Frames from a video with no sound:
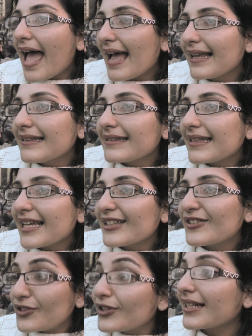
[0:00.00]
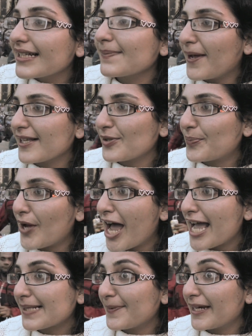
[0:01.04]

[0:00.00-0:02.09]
And it took us by surprise,